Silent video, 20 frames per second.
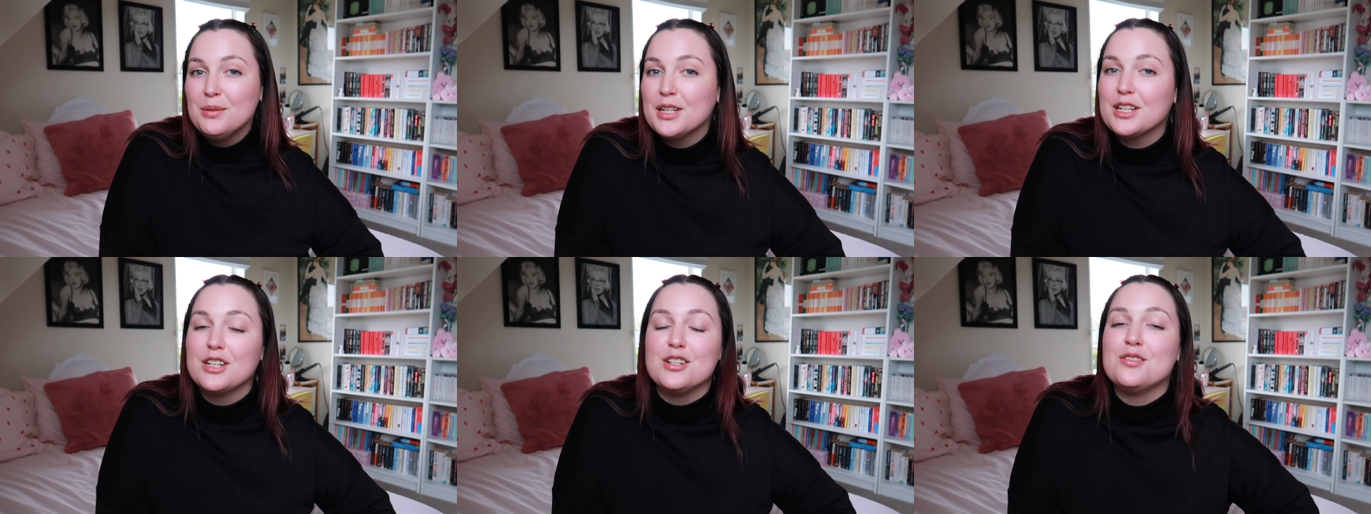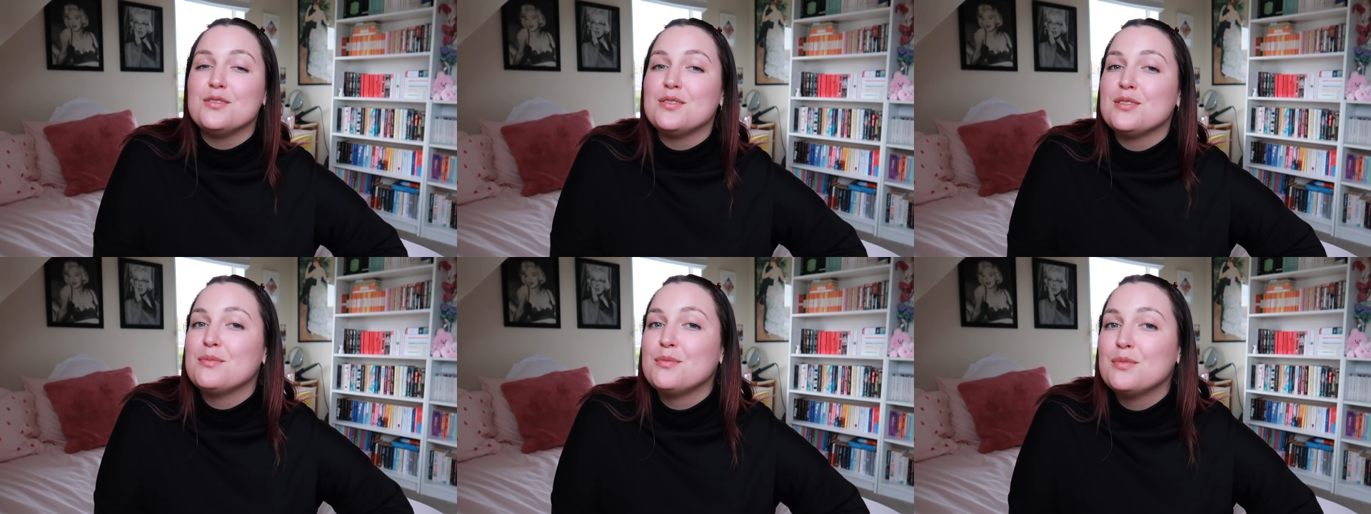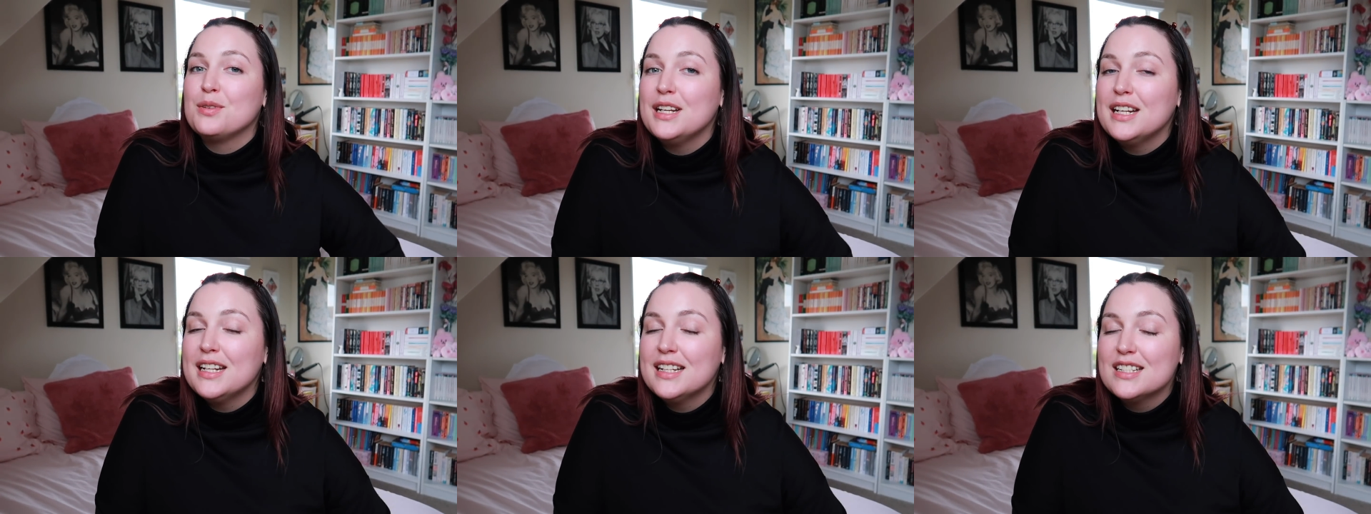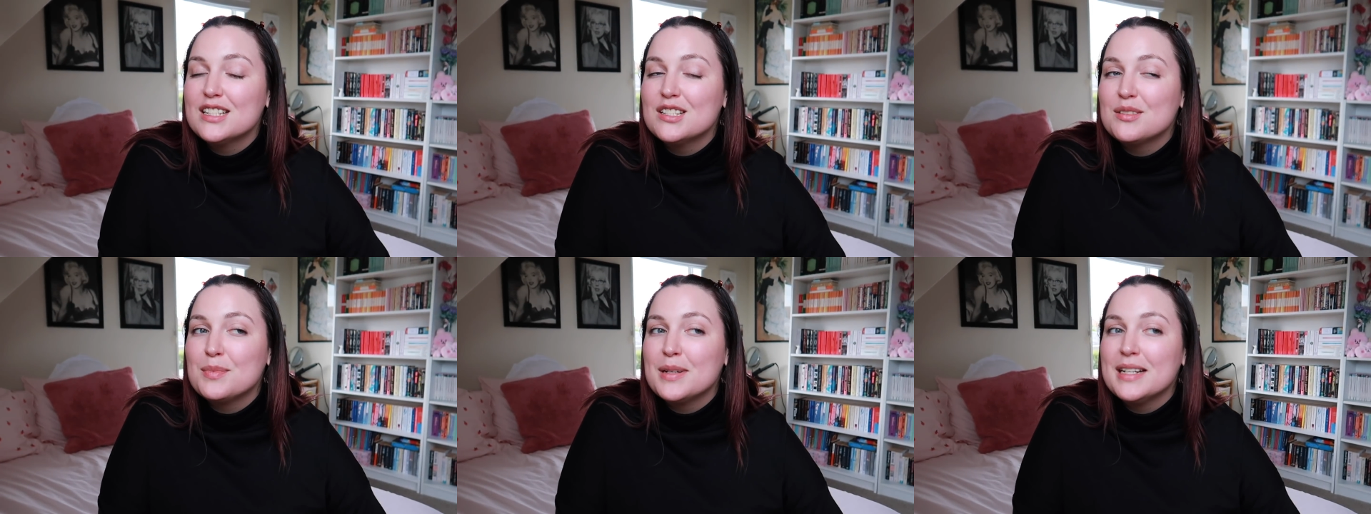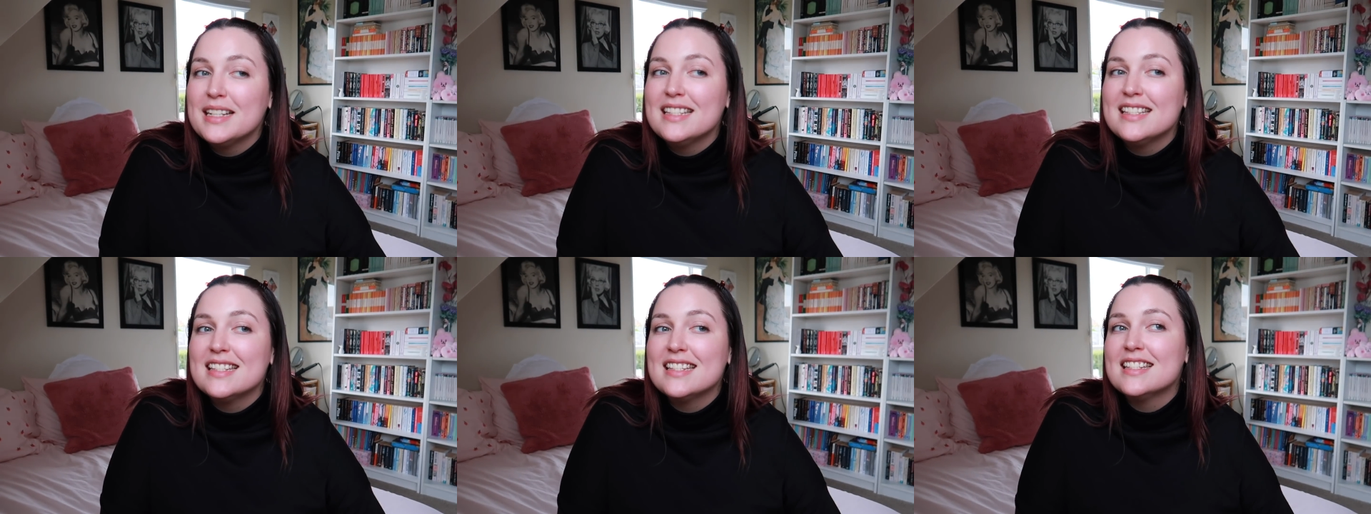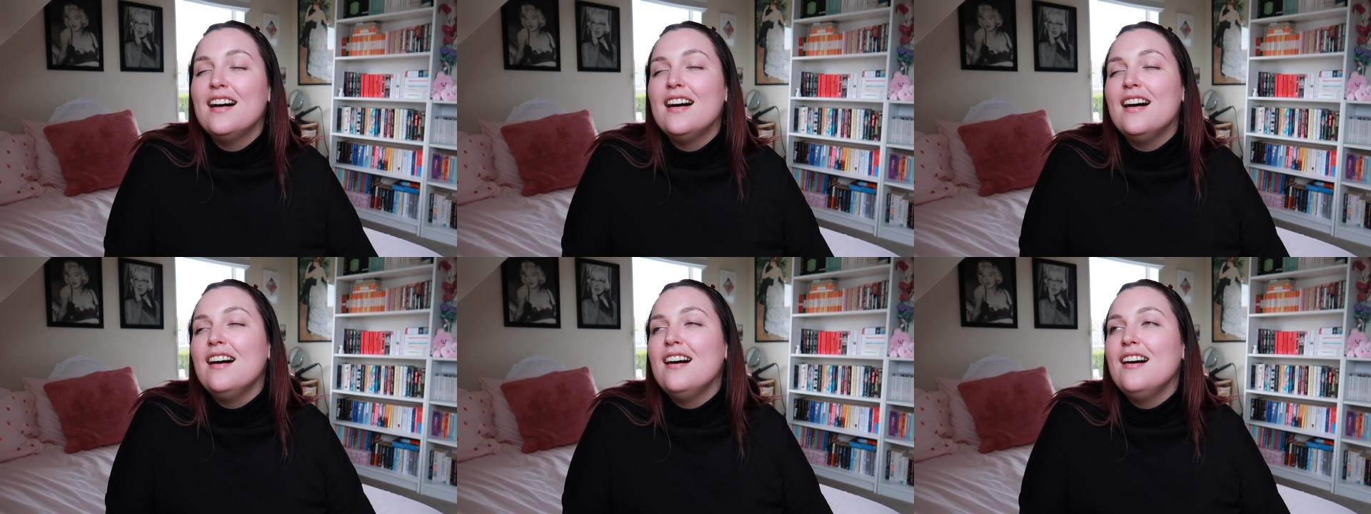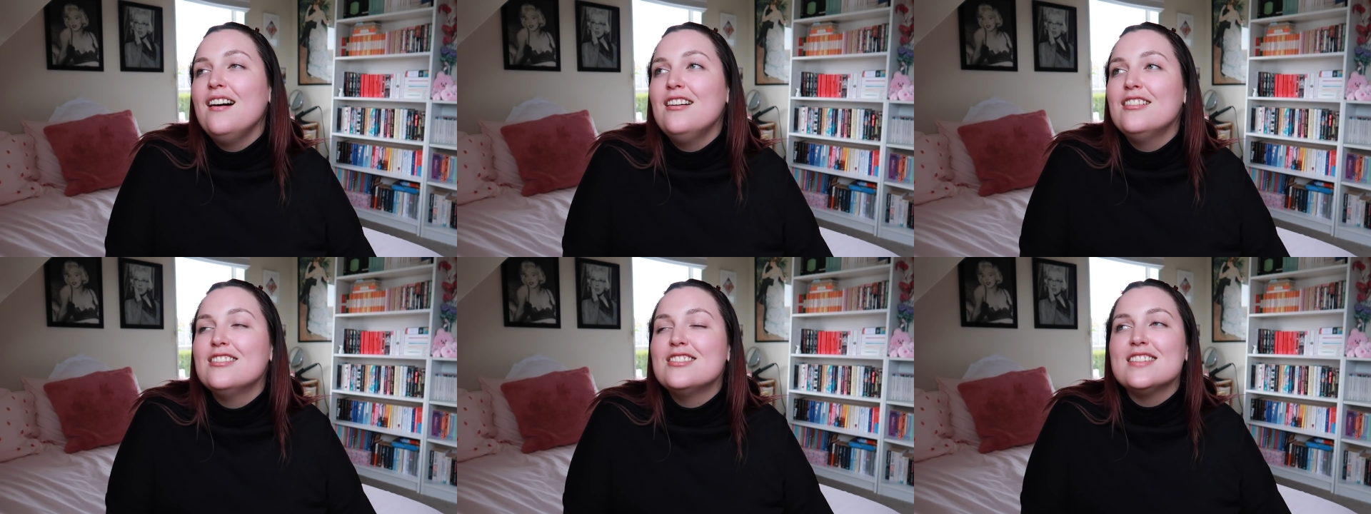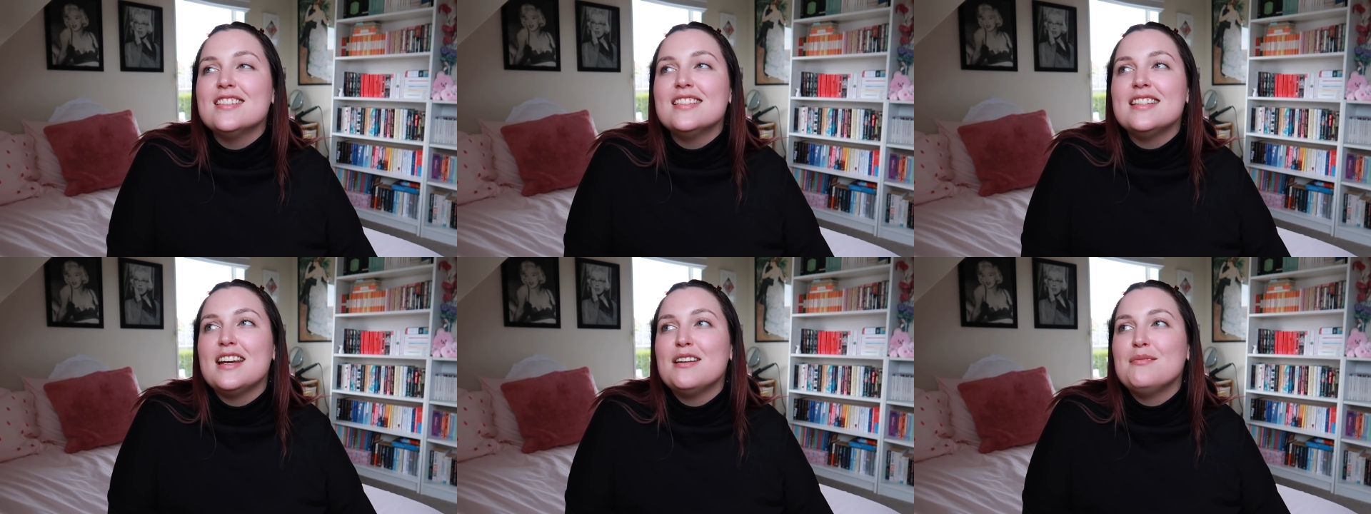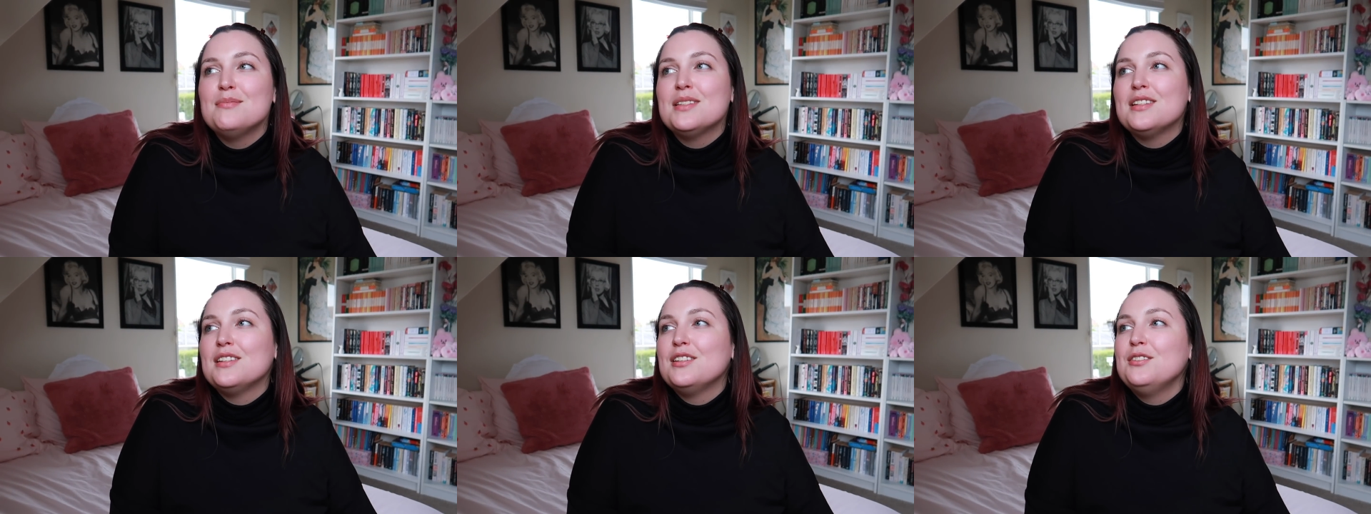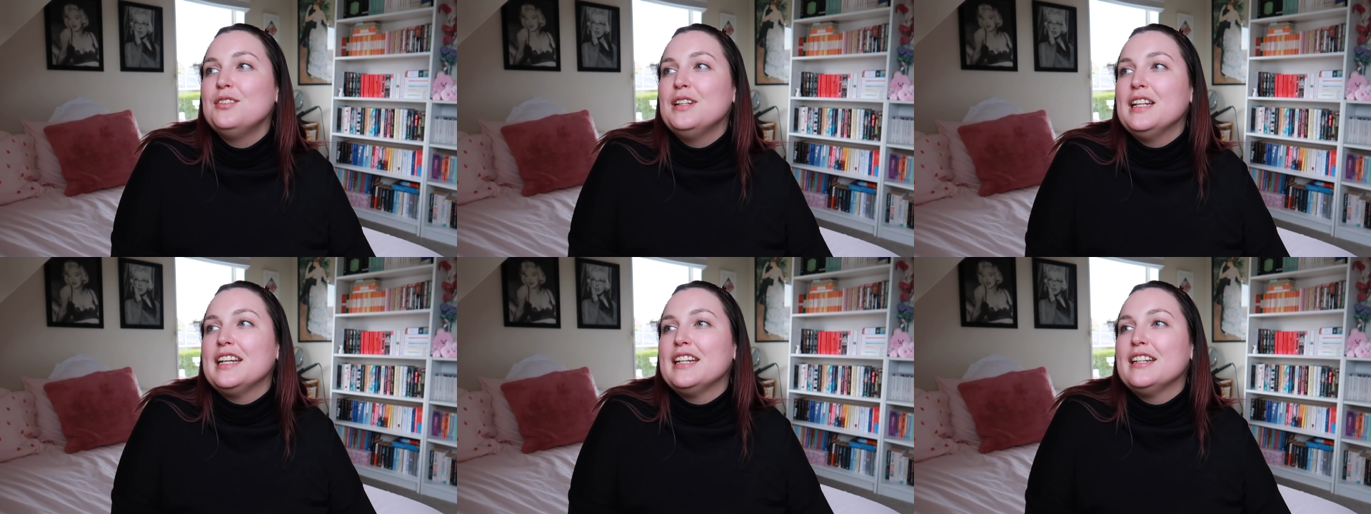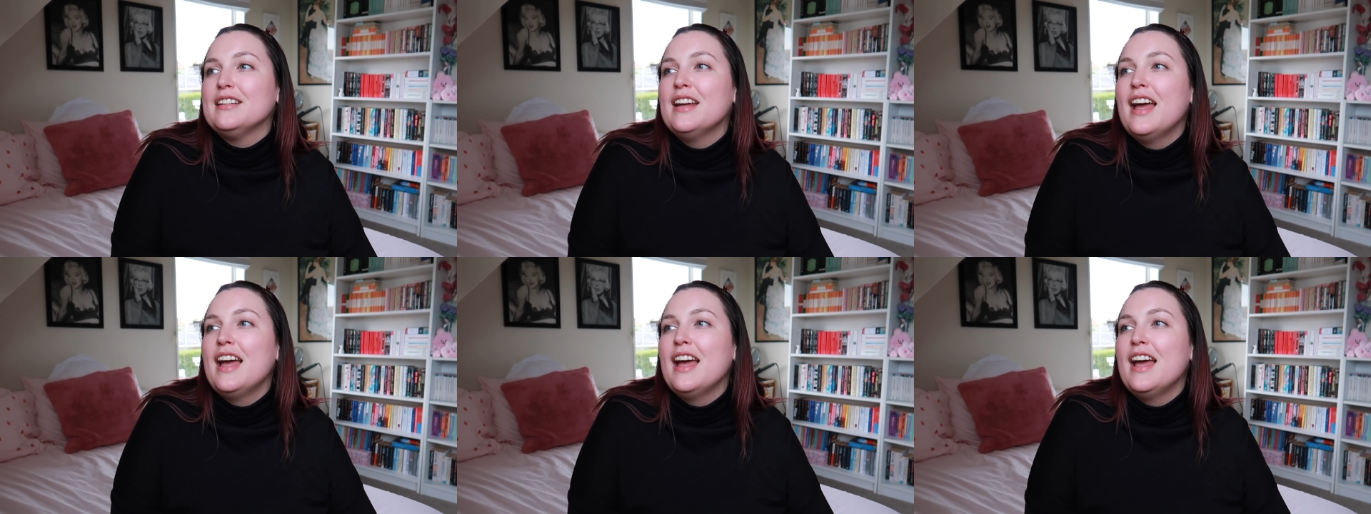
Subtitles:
We're gonna do some reading sprints. Oh, just absolutely.